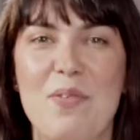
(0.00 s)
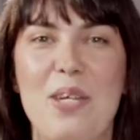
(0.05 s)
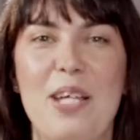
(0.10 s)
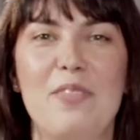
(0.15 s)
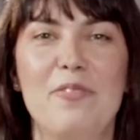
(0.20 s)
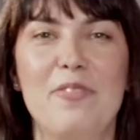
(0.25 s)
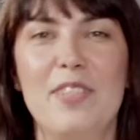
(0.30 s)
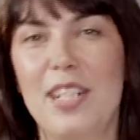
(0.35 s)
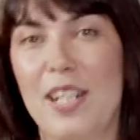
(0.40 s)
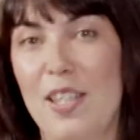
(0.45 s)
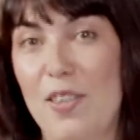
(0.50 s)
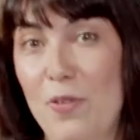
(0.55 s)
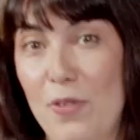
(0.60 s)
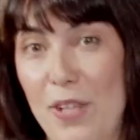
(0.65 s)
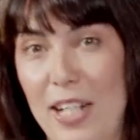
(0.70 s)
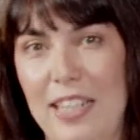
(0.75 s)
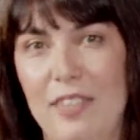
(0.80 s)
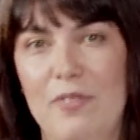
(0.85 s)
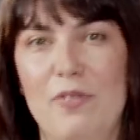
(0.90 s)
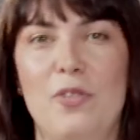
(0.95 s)
We are very
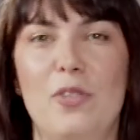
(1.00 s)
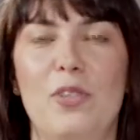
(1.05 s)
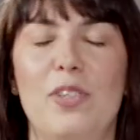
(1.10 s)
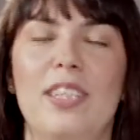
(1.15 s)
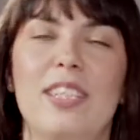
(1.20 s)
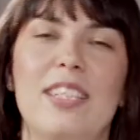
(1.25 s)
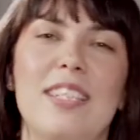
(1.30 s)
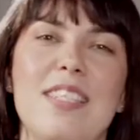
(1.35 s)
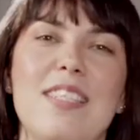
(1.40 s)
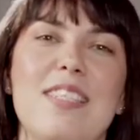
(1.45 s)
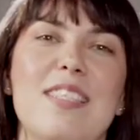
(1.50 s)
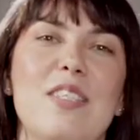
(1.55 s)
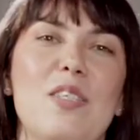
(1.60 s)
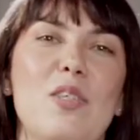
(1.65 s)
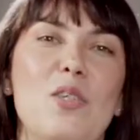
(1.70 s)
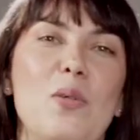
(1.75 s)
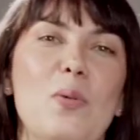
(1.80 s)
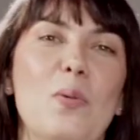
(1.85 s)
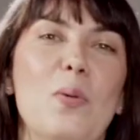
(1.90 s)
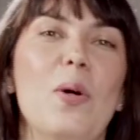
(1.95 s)
thrilled for this
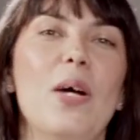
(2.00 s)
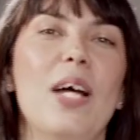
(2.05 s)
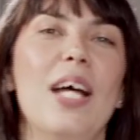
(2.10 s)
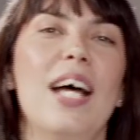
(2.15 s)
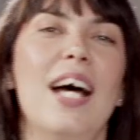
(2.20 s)
new